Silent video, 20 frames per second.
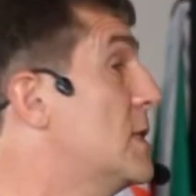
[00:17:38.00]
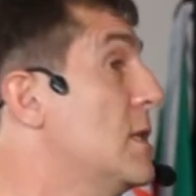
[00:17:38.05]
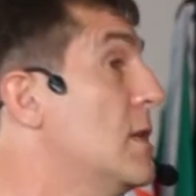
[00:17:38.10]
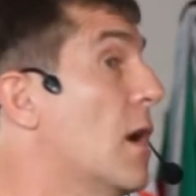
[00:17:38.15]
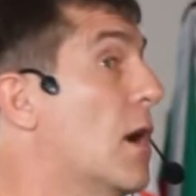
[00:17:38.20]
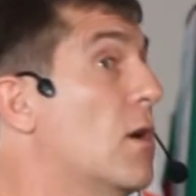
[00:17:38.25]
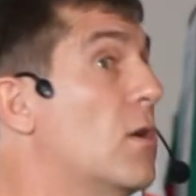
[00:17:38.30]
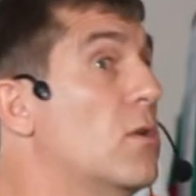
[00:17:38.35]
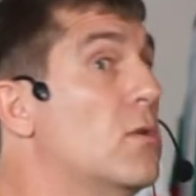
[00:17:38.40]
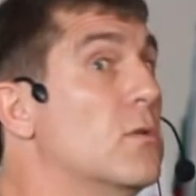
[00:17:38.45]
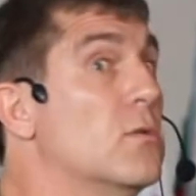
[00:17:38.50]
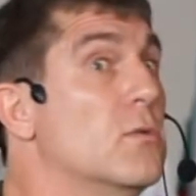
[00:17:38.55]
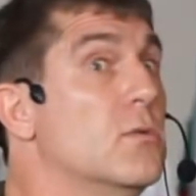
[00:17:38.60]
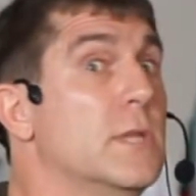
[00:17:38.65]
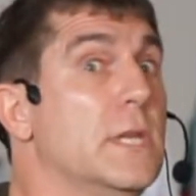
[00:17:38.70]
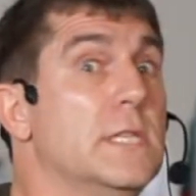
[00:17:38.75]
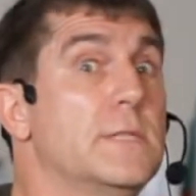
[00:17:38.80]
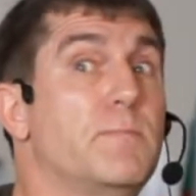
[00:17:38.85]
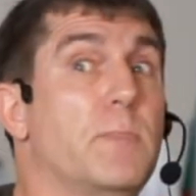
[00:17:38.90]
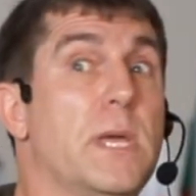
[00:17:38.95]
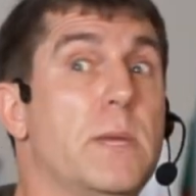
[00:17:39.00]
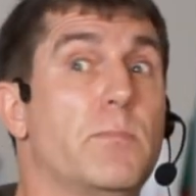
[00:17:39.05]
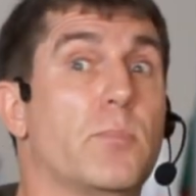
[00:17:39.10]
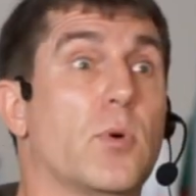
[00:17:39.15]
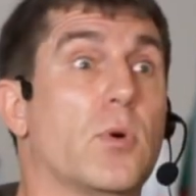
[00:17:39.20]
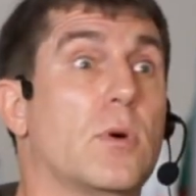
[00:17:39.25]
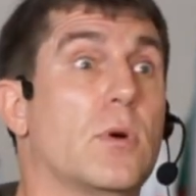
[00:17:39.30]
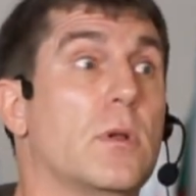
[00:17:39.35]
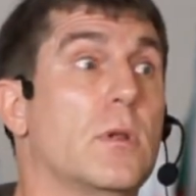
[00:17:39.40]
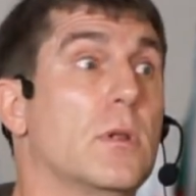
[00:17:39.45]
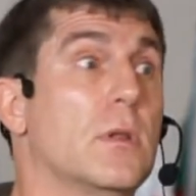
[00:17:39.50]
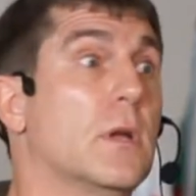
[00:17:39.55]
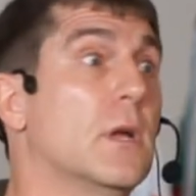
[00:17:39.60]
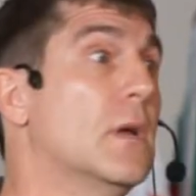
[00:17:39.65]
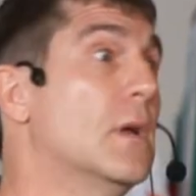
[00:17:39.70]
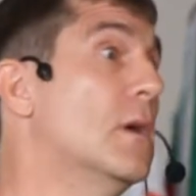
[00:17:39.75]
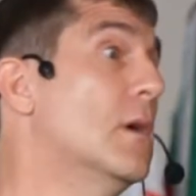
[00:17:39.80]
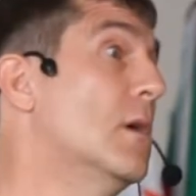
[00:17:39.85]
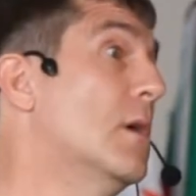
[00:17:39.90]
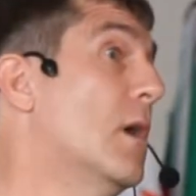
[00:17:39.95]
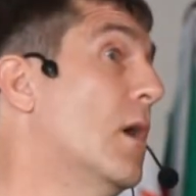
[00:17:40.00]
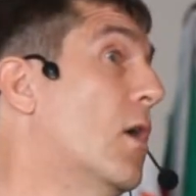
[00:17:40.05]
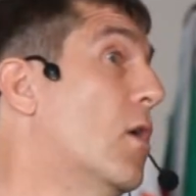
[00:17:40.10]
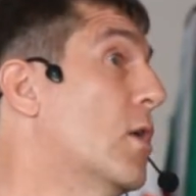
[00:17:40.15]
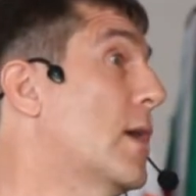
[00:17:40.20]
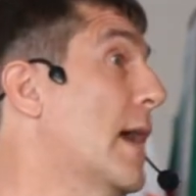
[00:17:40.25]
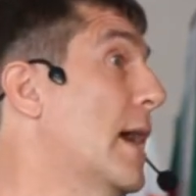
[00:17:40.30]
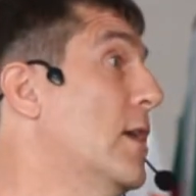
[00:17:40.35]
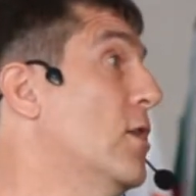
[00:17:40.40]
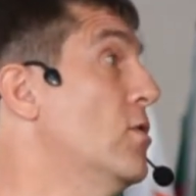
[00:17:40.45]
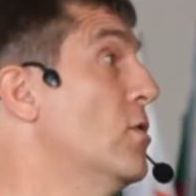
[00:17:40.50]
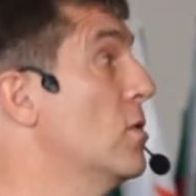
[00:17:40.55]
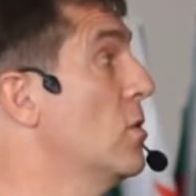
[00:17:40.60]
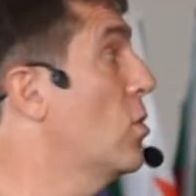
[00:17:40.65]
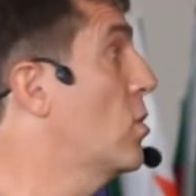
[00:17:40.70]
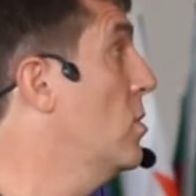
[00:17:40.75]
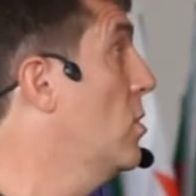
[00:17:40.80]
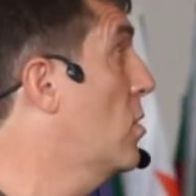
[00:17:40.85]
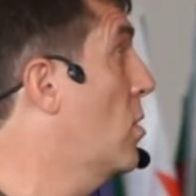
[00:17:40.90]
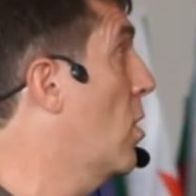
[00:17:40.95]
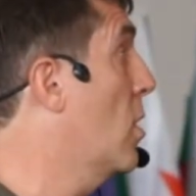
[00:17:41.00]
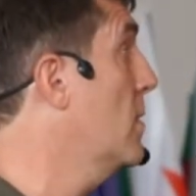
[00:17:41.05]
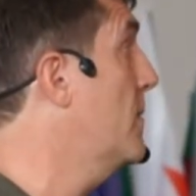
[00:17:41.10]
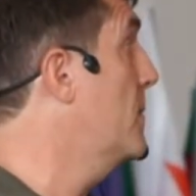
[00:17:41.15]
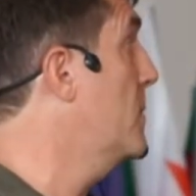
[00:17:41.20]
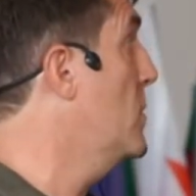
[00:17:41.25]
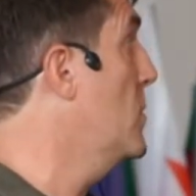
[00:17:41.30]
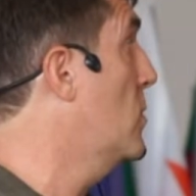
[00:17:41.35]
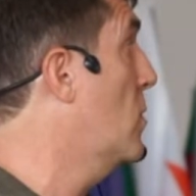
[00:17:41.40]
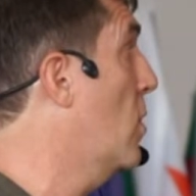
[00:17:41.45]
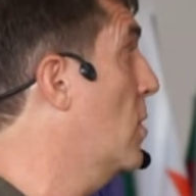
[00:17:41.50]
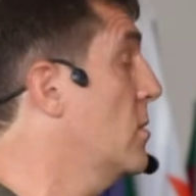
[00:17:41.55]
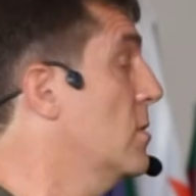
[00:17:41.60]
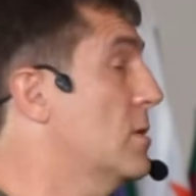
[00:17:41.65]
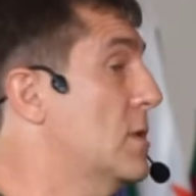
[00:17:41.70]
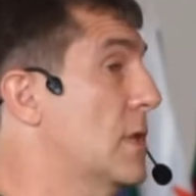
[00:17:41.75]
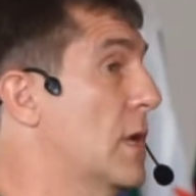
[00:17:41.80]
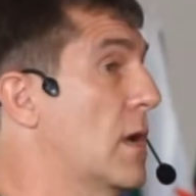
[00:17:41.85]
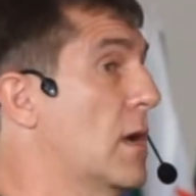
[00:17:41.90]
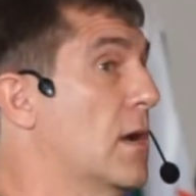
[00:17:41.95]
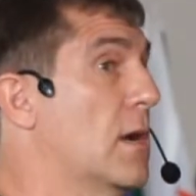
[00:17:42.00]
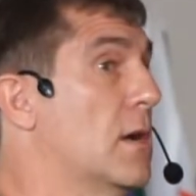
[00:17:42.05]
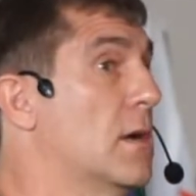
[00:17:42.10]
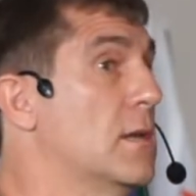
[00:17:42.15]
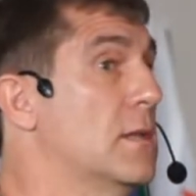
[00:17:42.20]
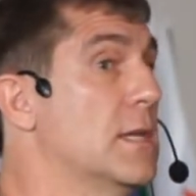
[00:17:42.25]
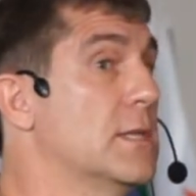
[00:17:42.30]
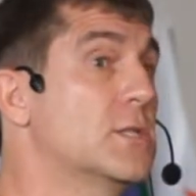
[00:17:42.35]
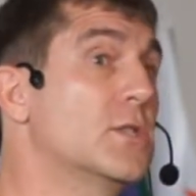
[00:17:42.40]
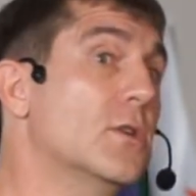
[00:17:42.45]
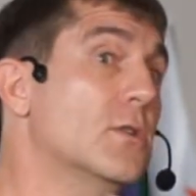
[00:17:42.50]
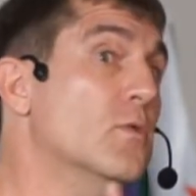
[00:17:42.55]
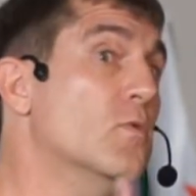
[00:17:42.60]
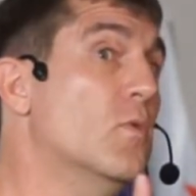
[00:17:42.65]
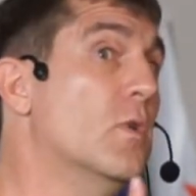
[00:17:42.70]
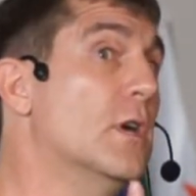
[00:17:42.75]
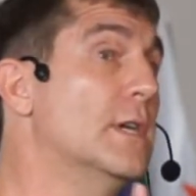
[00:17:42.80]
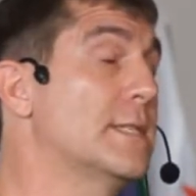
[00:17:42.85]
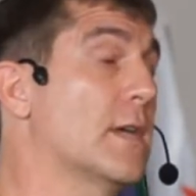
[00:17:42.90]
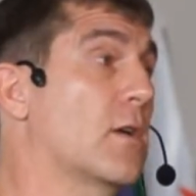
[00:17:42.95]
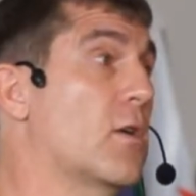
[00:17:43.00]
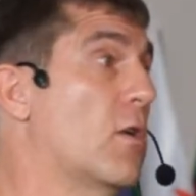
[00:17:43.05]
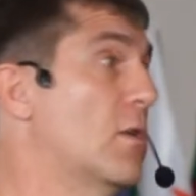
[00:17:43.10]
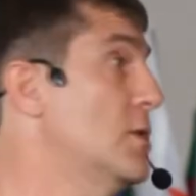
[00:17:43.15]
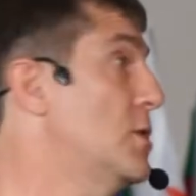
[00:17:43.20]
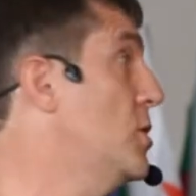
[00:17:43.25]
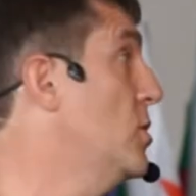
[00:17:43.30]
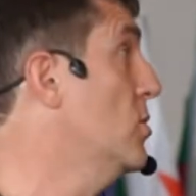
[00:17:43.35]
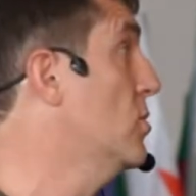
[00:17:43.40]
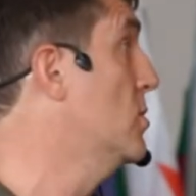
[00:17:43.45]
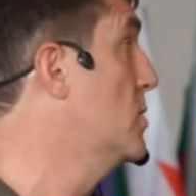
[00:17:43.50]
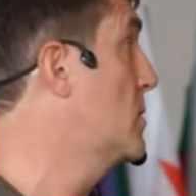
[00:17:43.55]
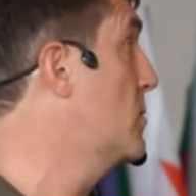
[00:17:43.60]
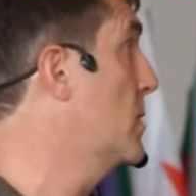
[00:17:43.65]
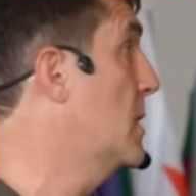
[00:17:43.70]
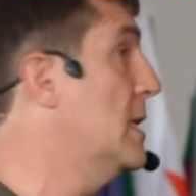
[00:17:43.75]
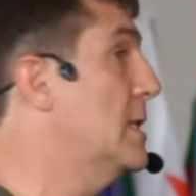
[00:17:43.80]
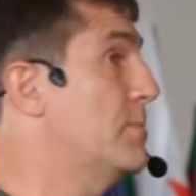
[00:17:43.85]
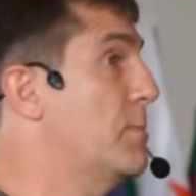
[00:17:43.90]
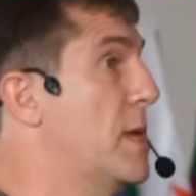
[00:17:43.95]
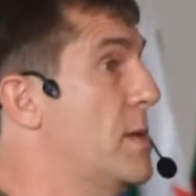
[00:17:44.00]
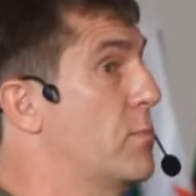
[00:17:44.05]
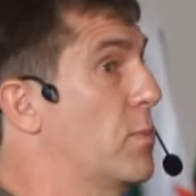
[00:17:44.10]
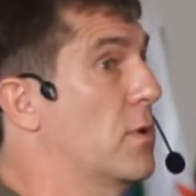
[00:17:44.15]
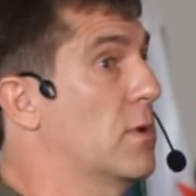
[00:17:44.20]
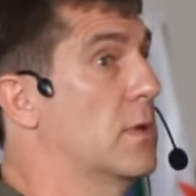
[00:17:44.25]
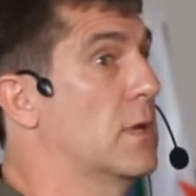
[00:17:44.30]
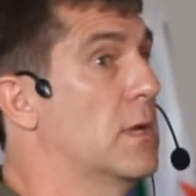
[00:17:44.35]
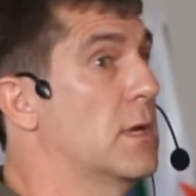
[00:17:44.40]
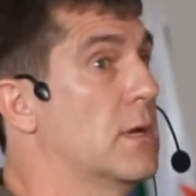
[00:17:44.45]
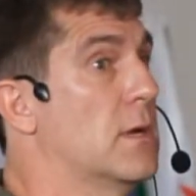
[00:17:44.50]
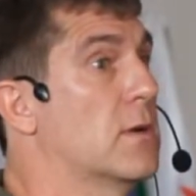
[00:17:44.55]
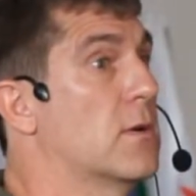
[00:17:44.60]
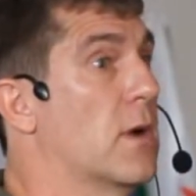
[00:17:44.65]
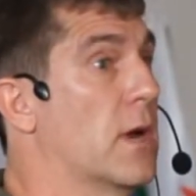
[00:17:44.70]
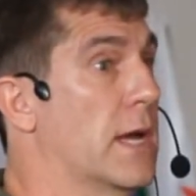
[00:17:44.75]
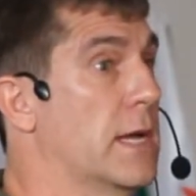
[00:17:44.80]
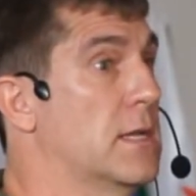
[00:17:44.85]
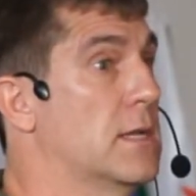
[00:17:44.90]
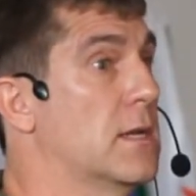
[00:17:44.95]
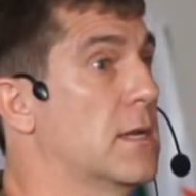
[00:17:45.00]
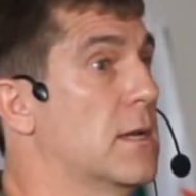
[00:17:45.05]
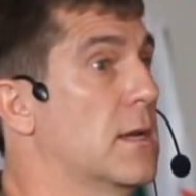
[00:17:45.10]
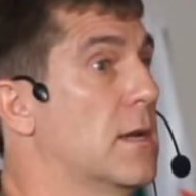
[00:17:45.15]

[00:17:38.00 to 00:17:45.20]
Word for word: see, oh, these people, okay, you, you, you can't, you can't uh, there's certain words I can't use with these people, right?